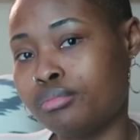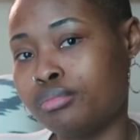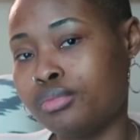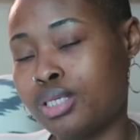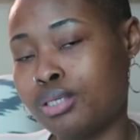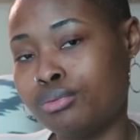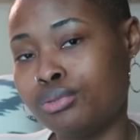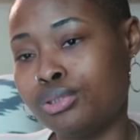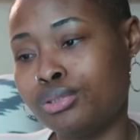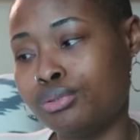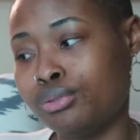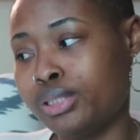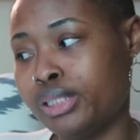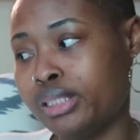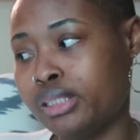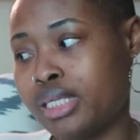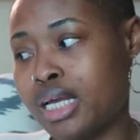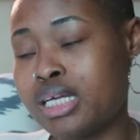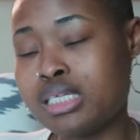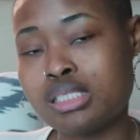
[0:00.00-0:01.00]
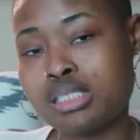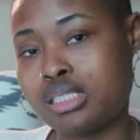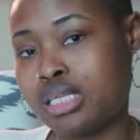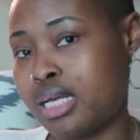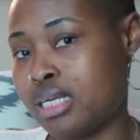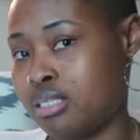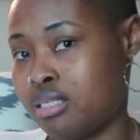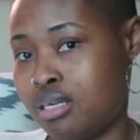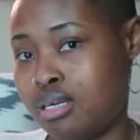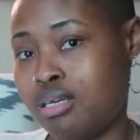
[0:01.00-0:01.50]
Don't do it.
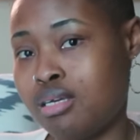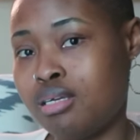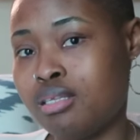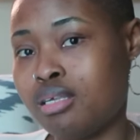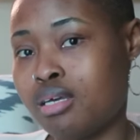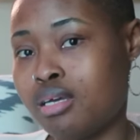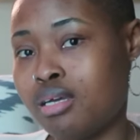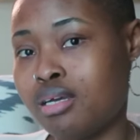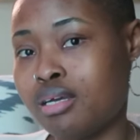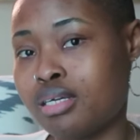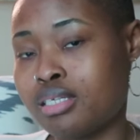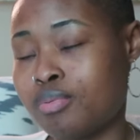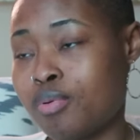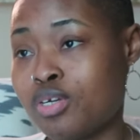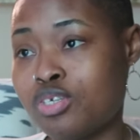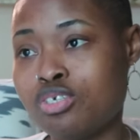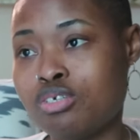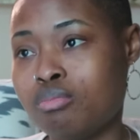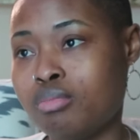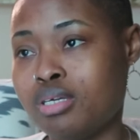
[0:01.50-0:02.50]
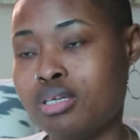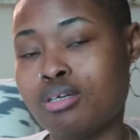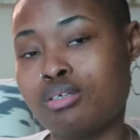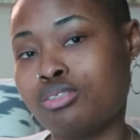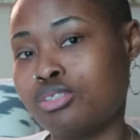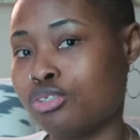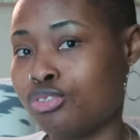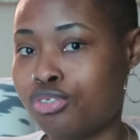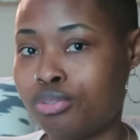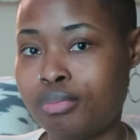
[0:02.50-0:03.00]
That's anything, especially being on
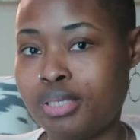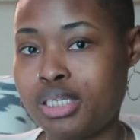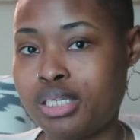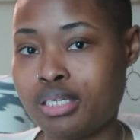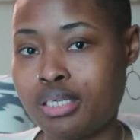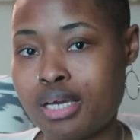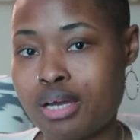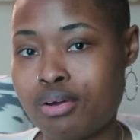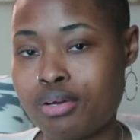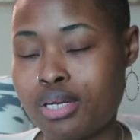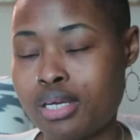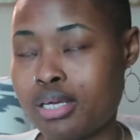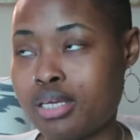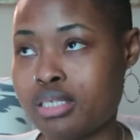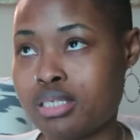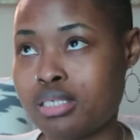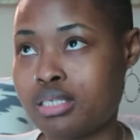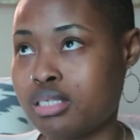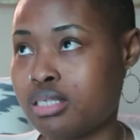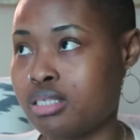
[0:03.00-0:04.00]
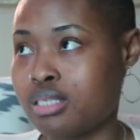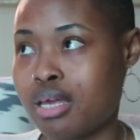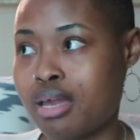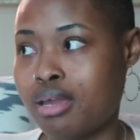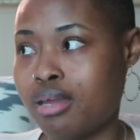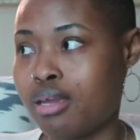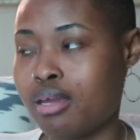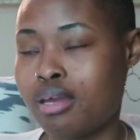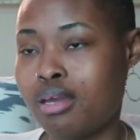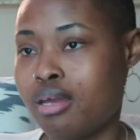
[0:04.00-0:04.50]
social media nowadays. It's just
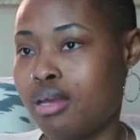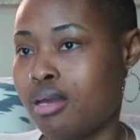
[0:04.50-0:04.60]
like,